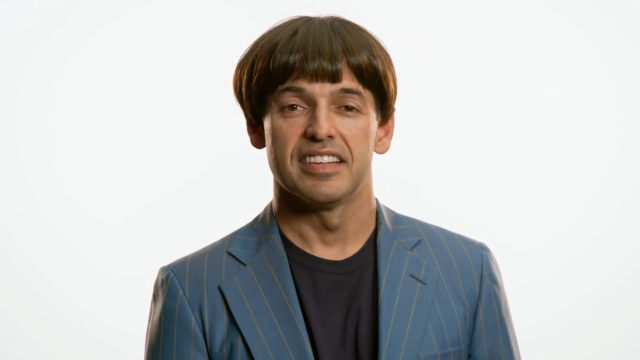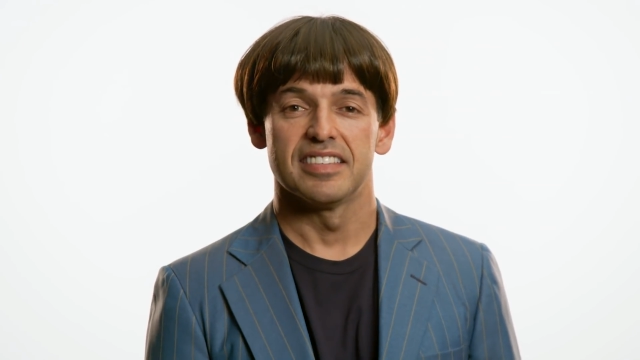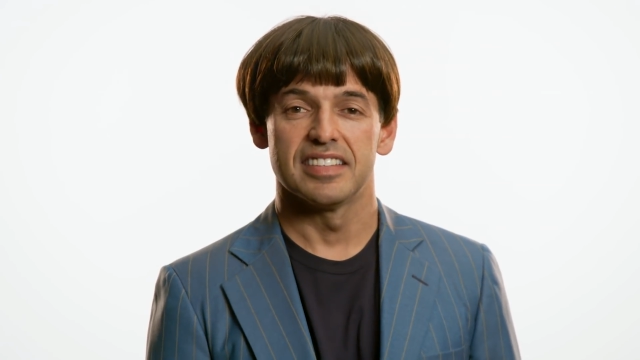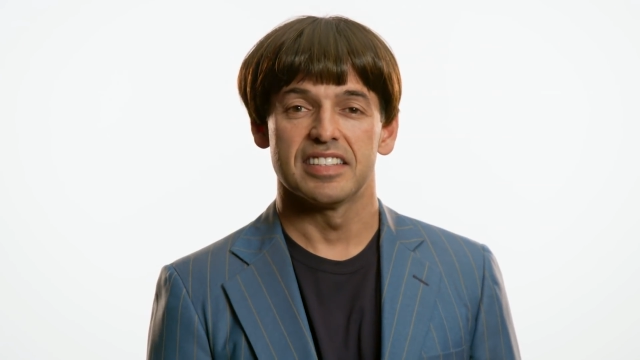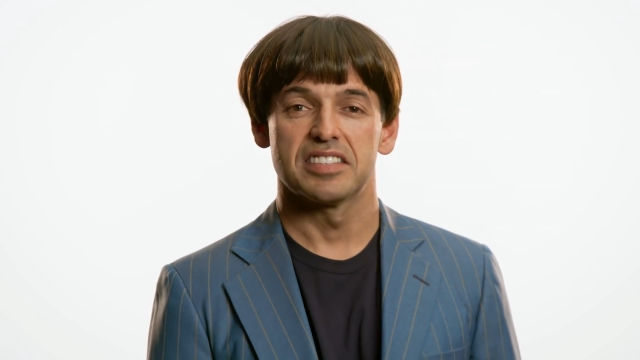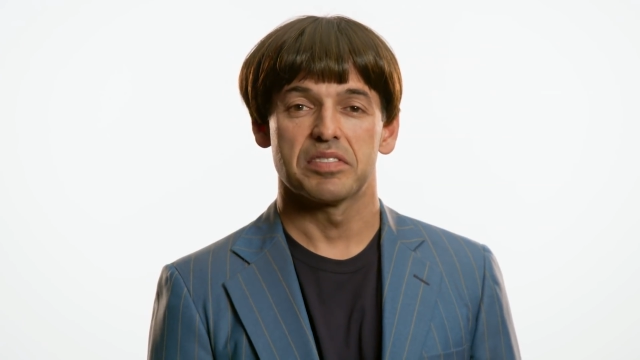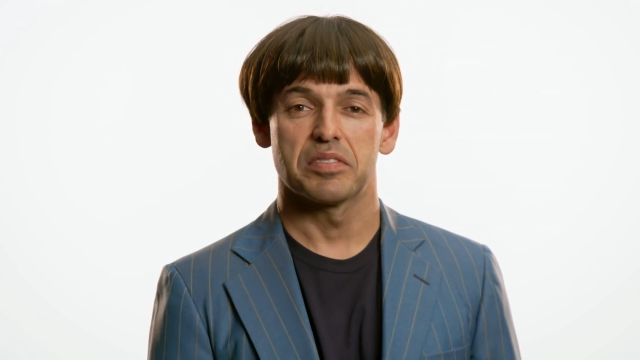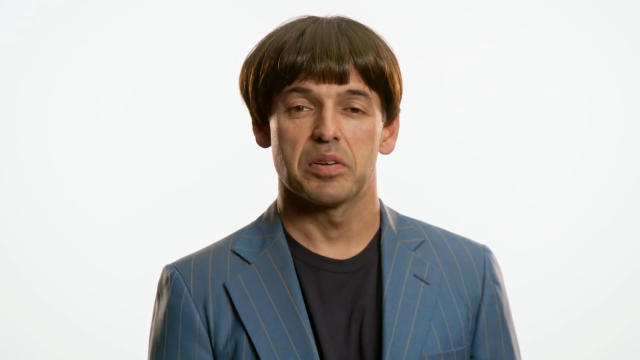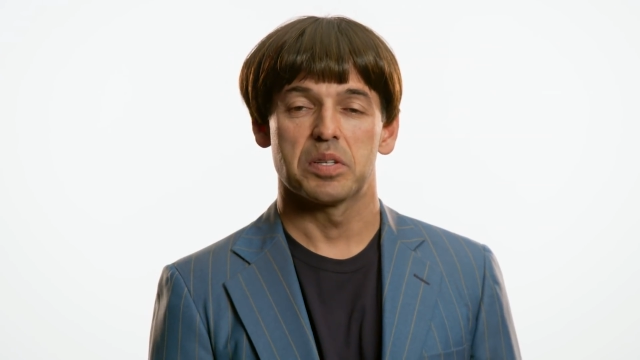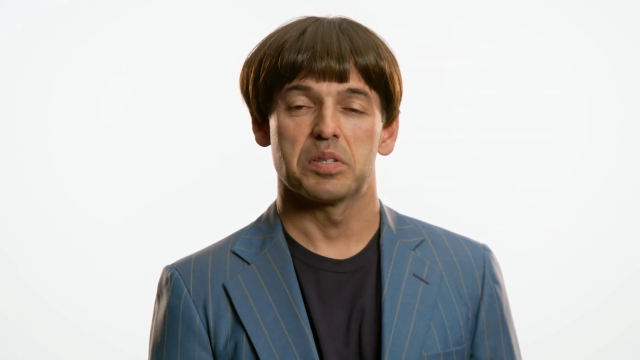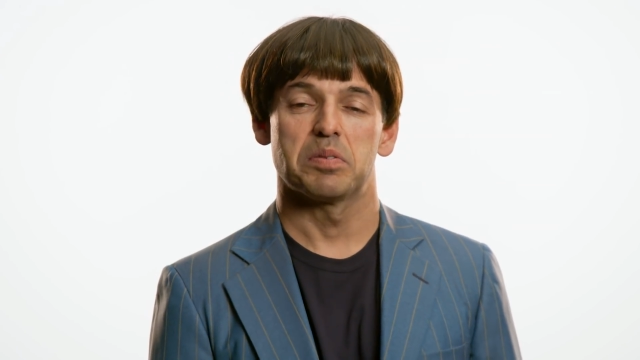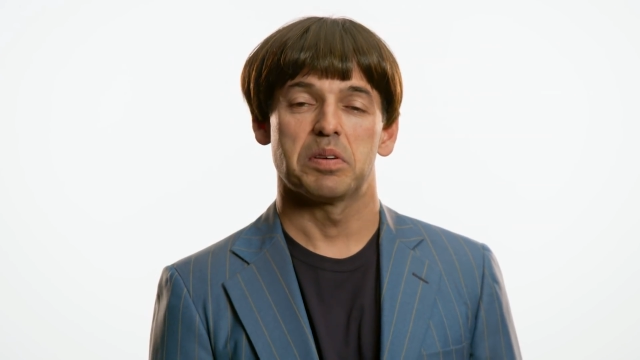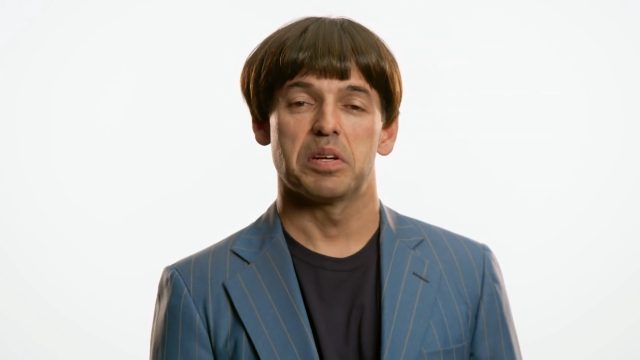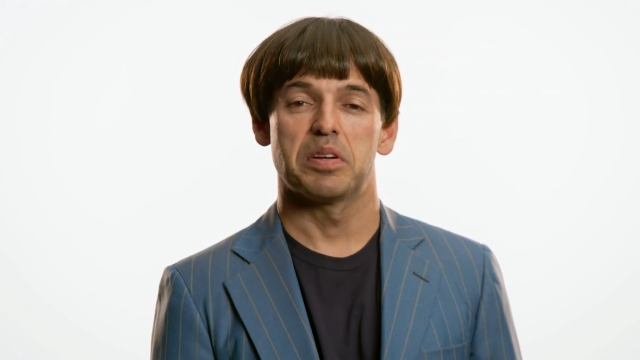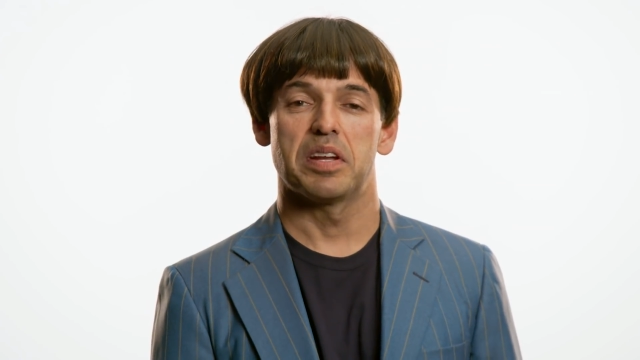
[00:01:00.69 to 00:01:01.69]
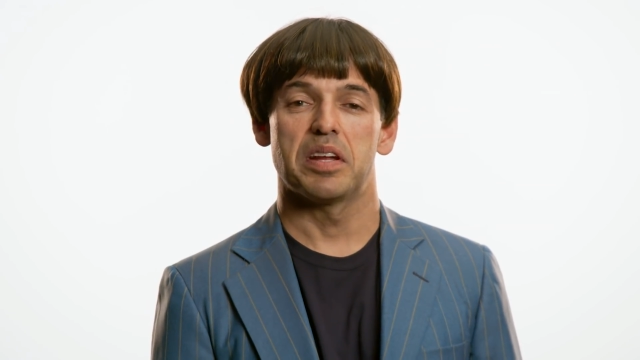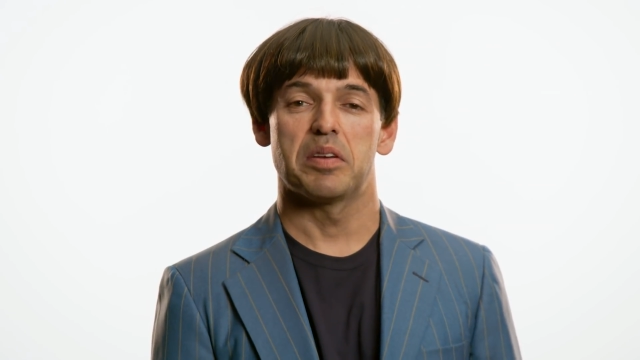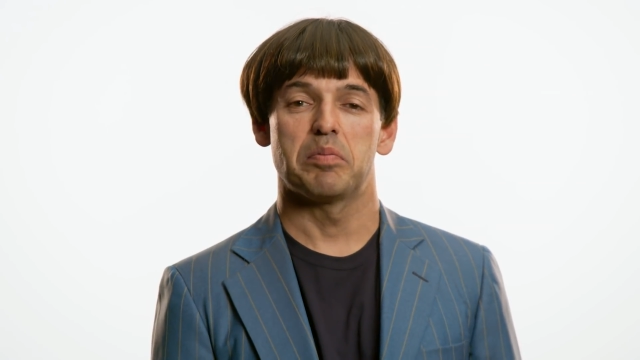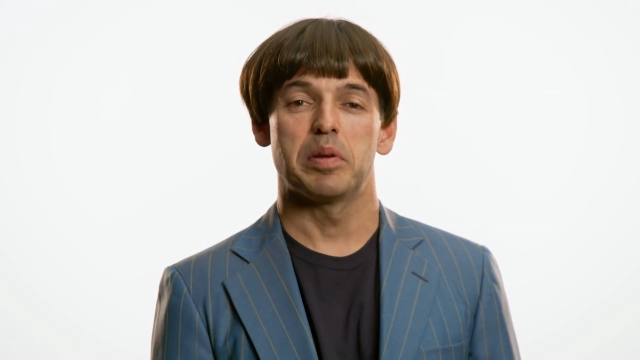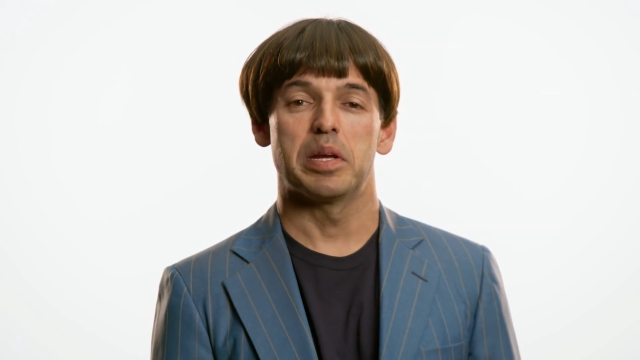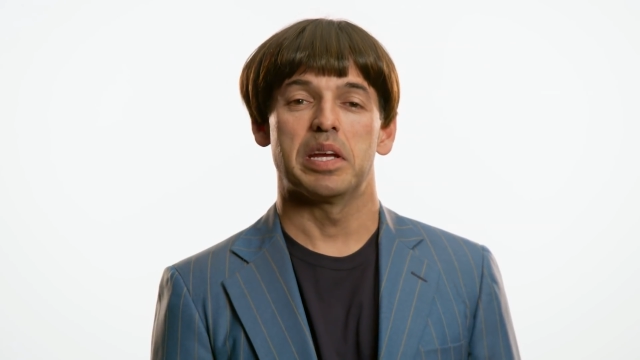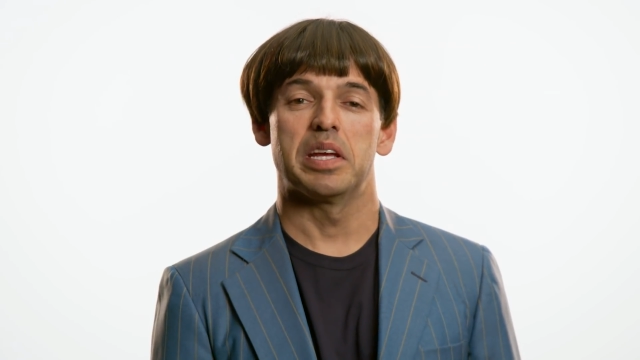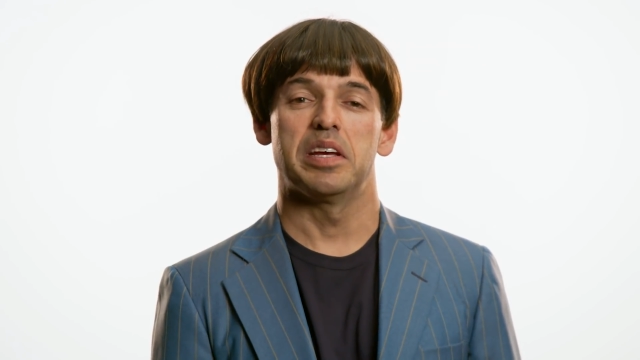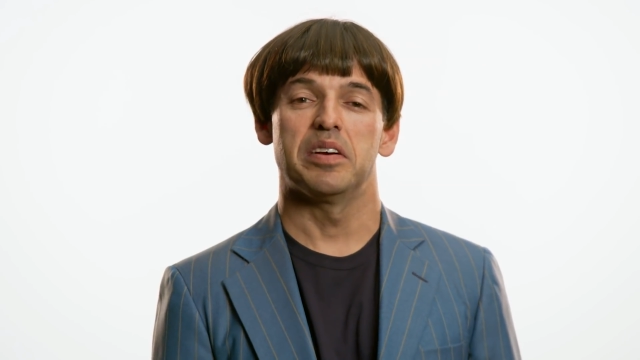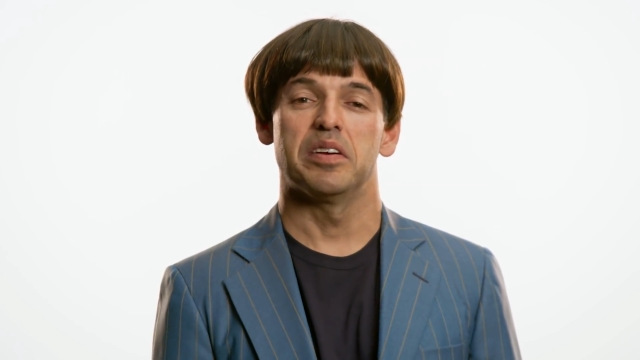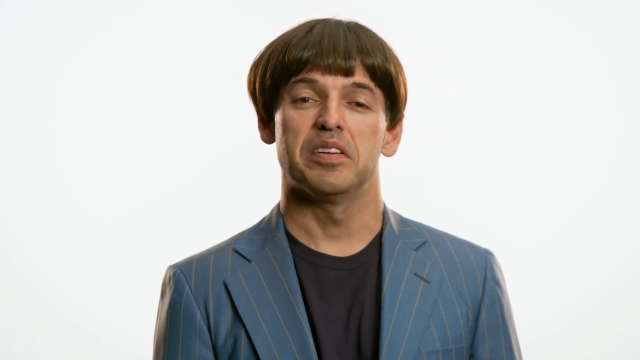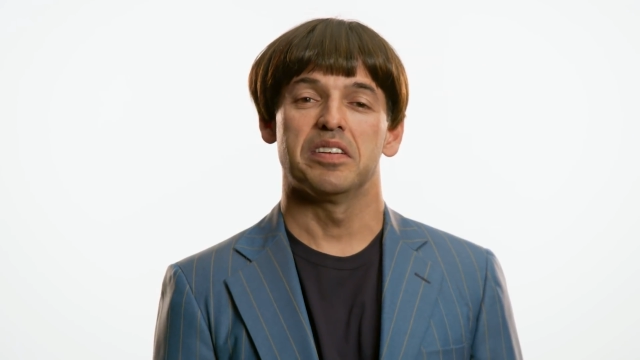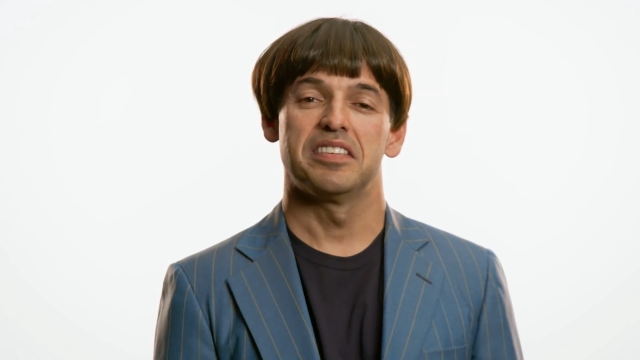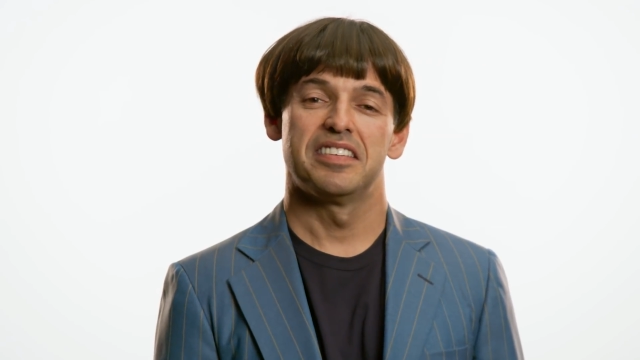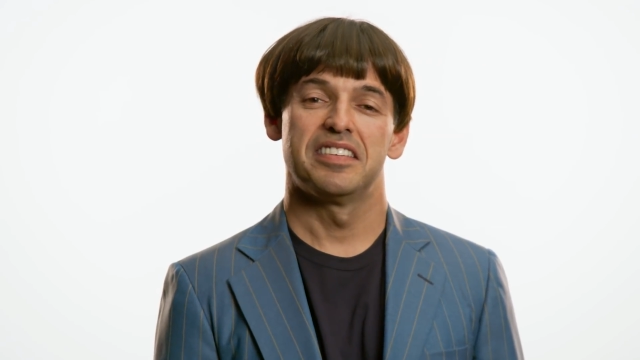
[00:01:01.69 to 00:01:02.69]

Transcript: unless, of course, we go down a big hill.